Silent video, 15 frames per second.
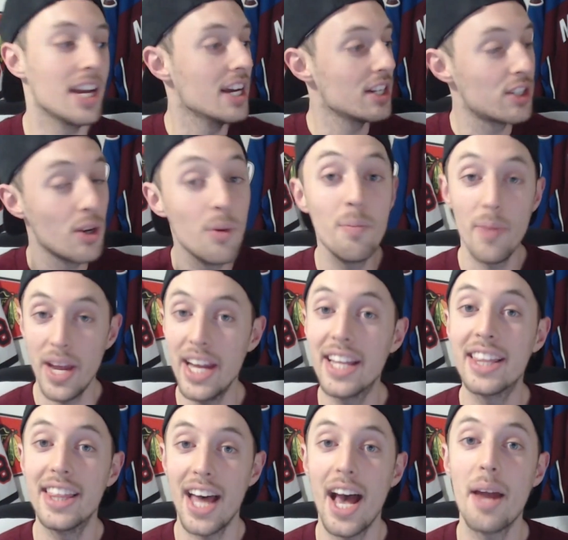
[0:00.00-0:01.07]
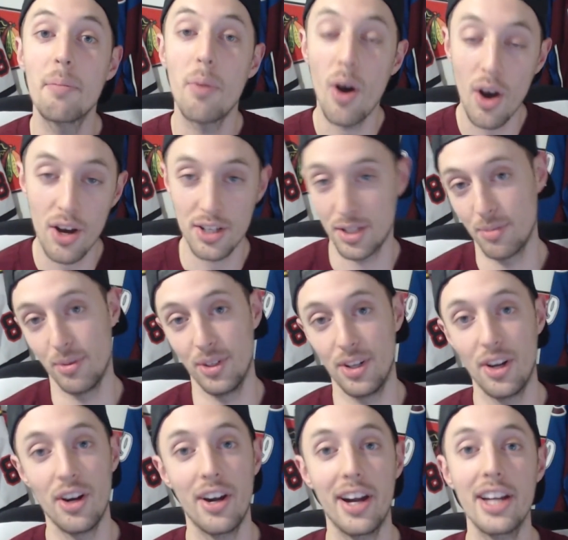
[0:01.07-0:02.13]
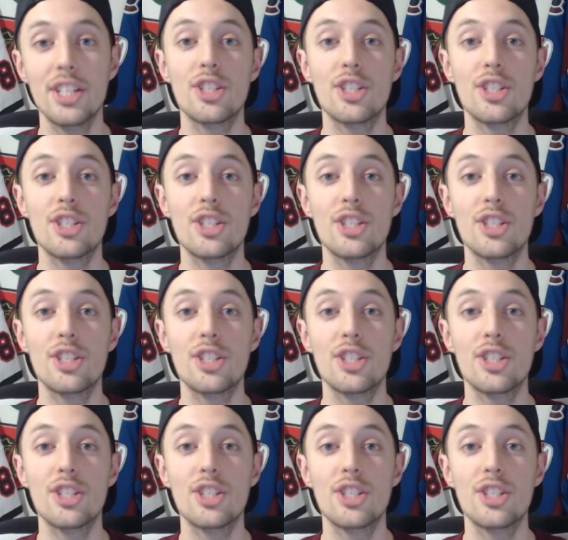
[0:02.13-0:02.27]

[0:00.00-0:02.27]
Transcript: to make that possible, all right?